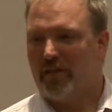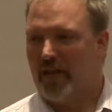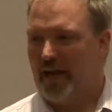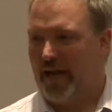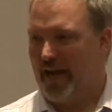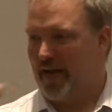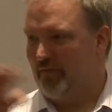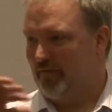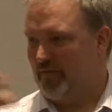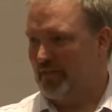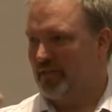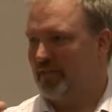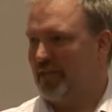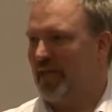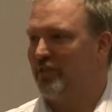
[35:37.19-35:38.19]
and I have this
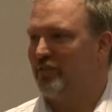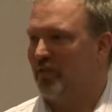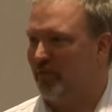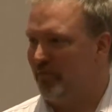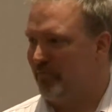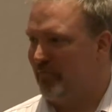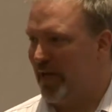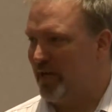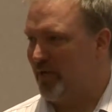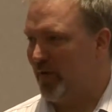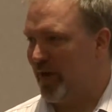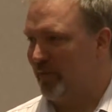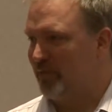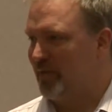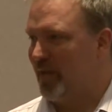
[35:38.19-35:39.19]
schedule of menu
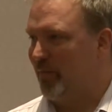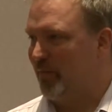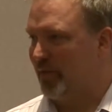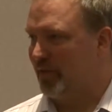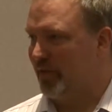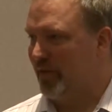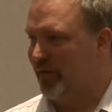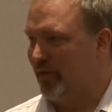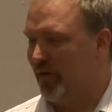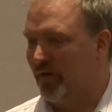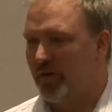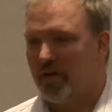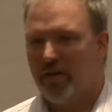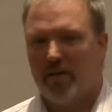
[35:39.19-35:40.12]
items that I'm going to deliver,